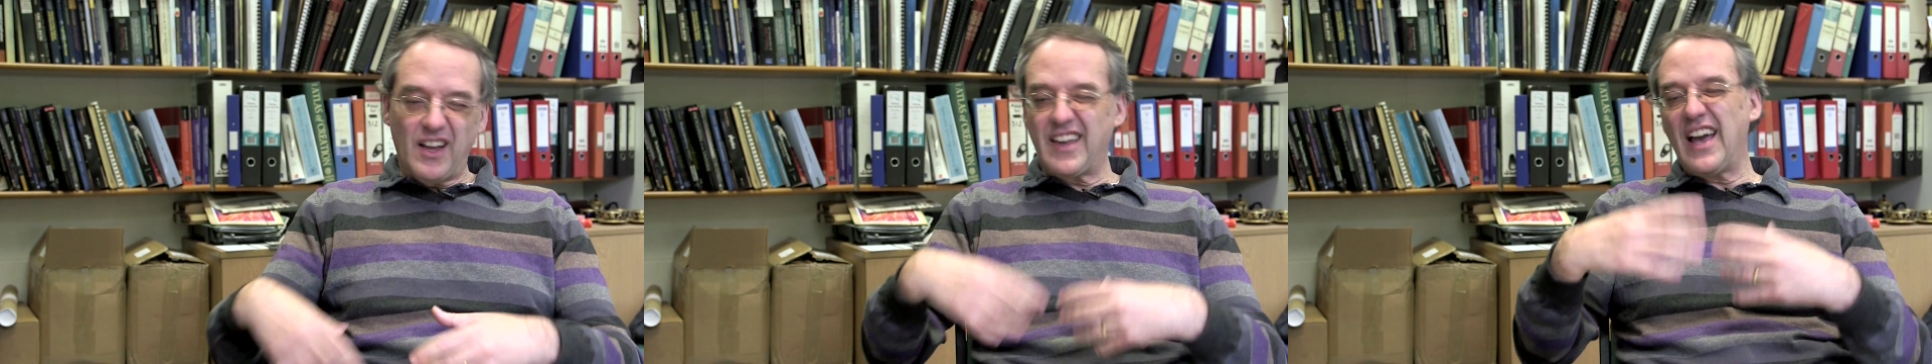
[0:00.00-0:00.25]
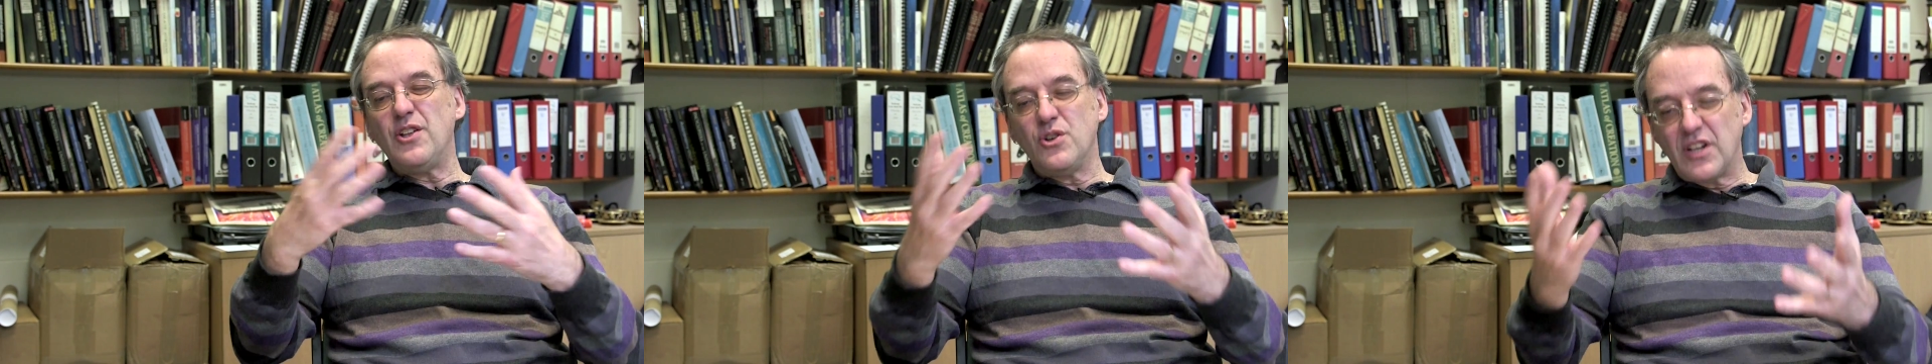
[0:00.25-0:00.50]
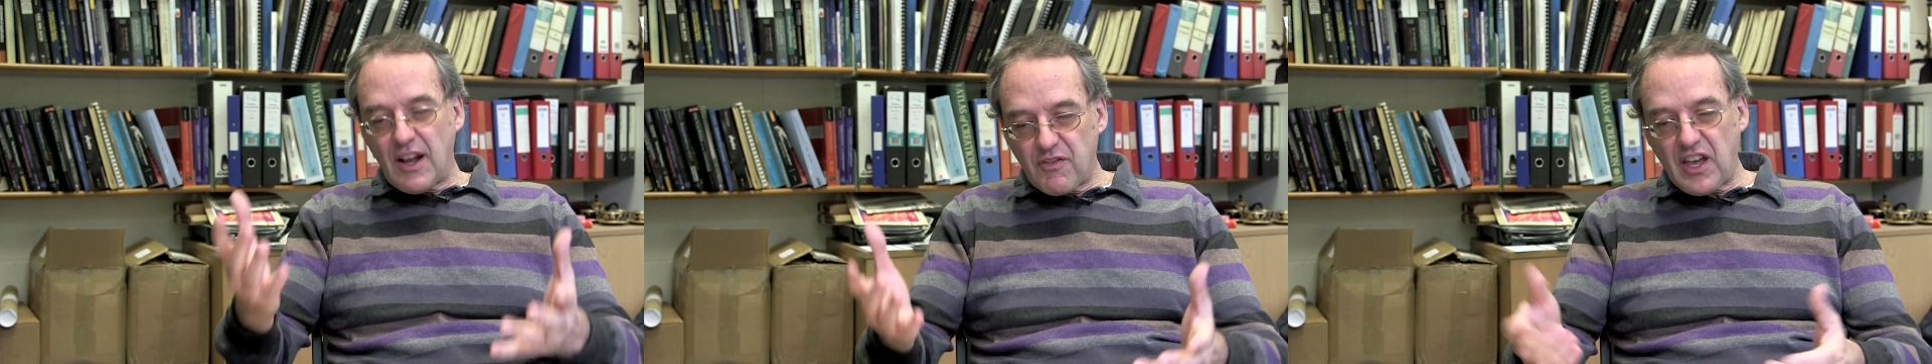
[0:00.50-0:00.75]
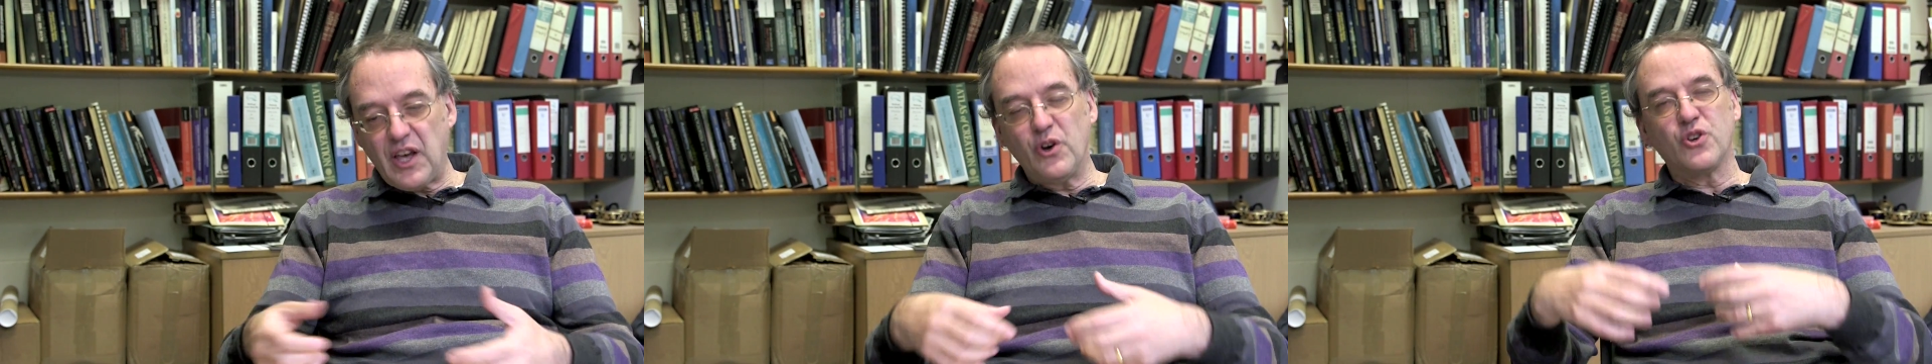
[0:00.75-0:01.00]
again, you can
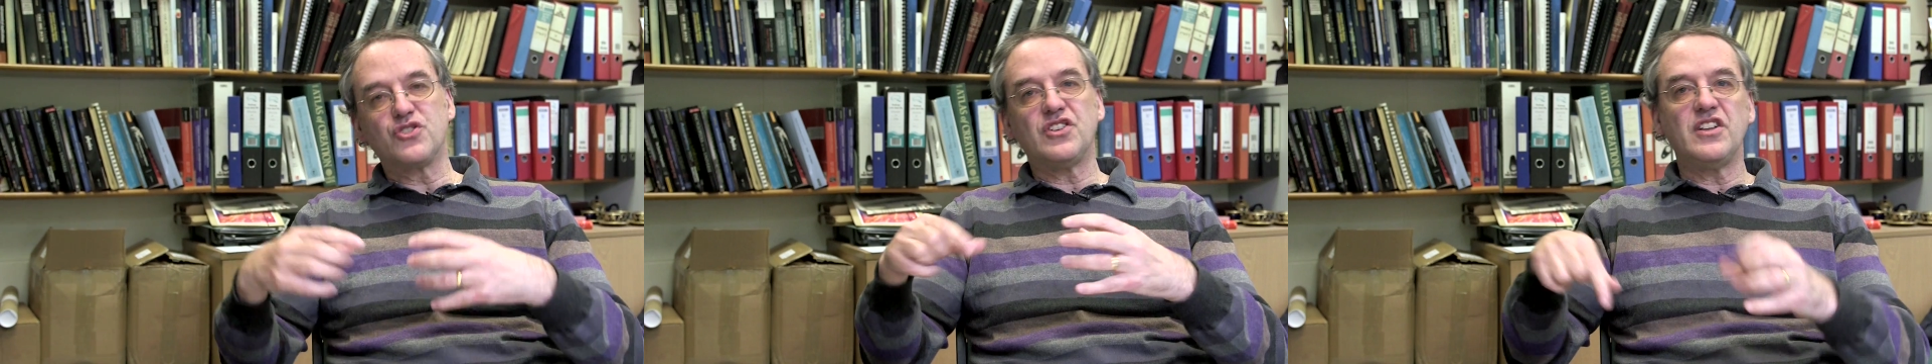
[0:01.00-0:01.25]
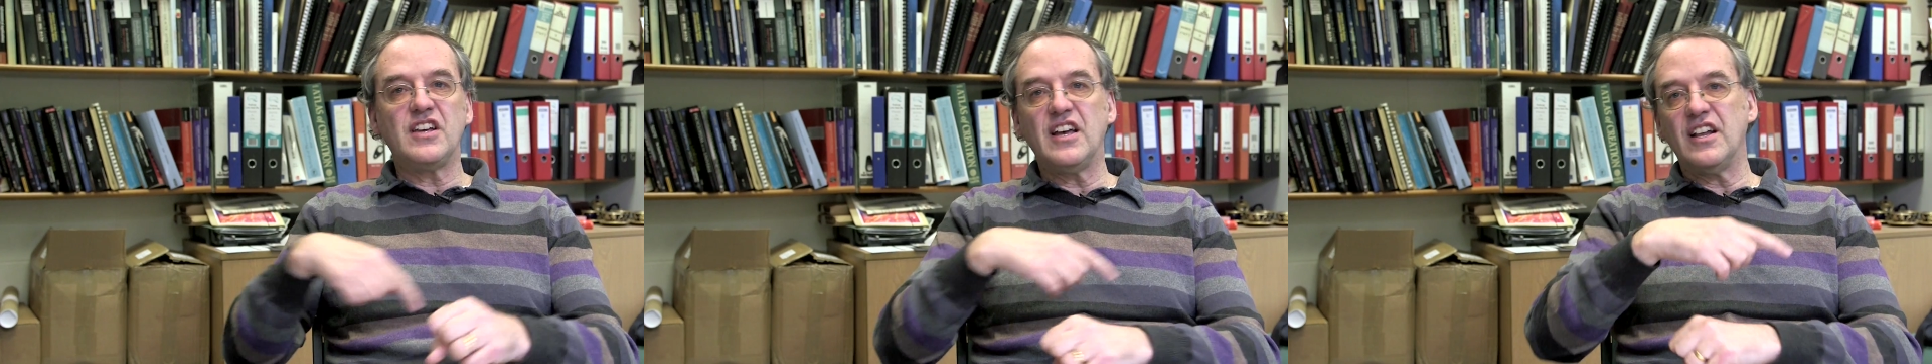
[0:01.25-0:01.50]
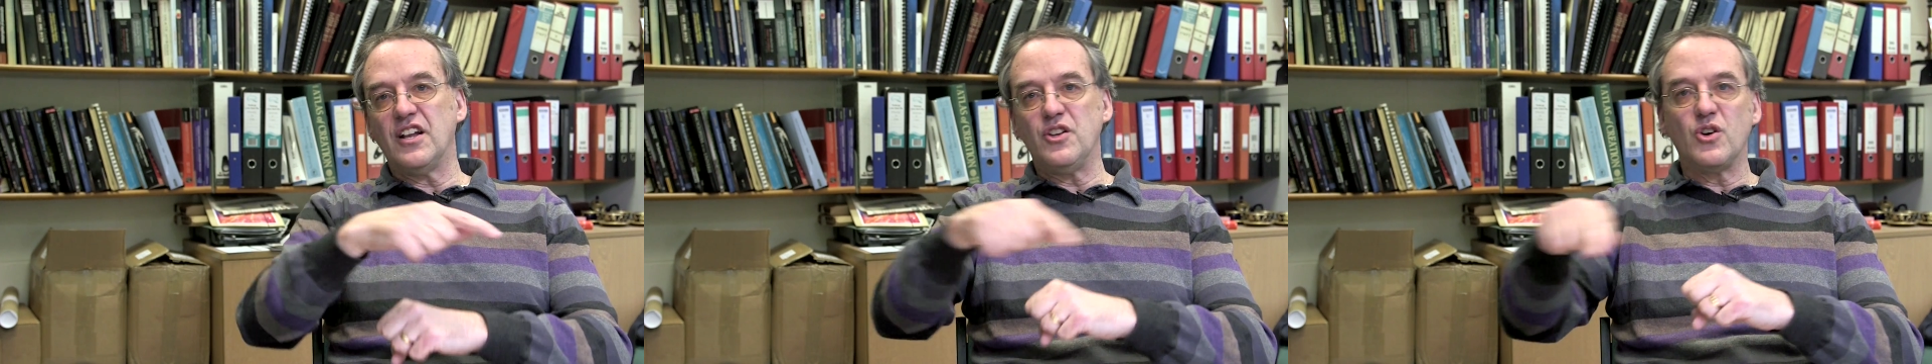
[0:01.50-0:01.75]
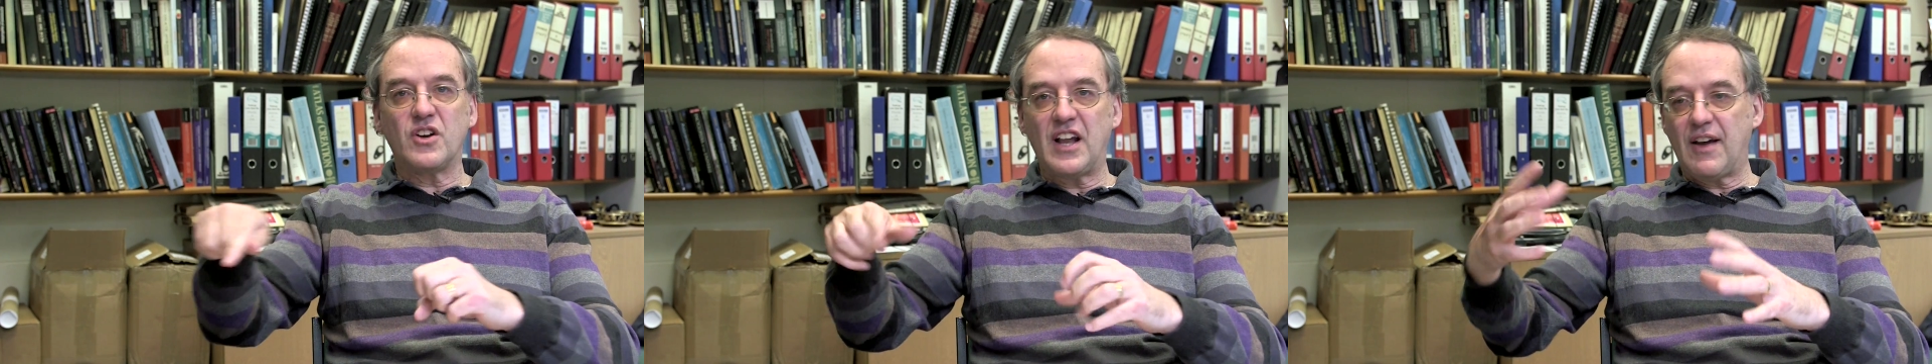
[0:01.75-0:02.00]
have chaos setting in,
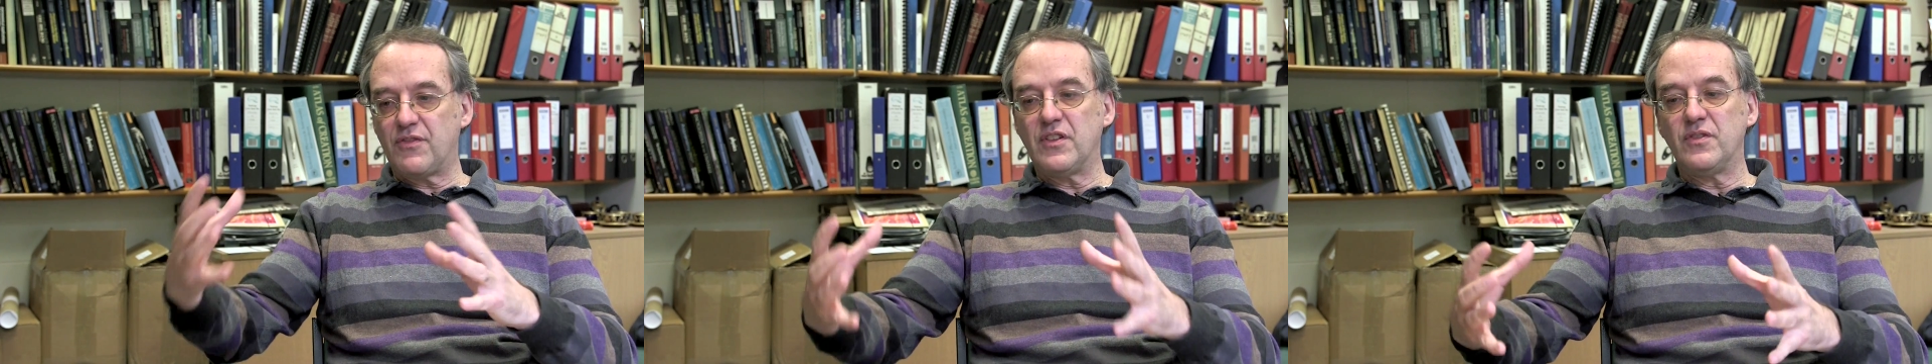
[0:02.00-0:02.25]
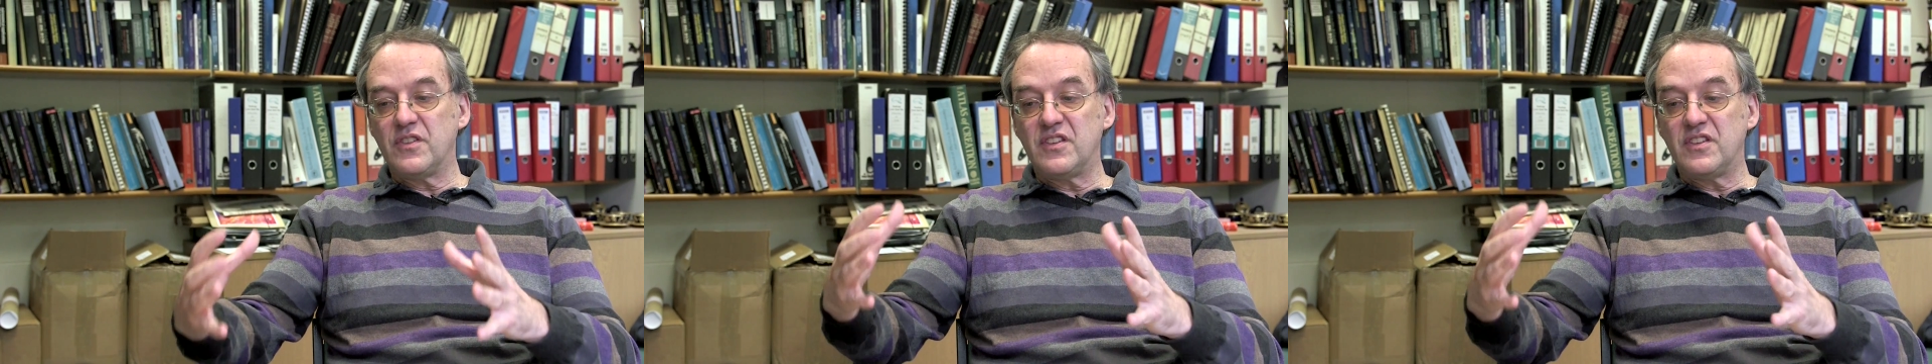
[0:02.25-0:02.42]
and you can have the,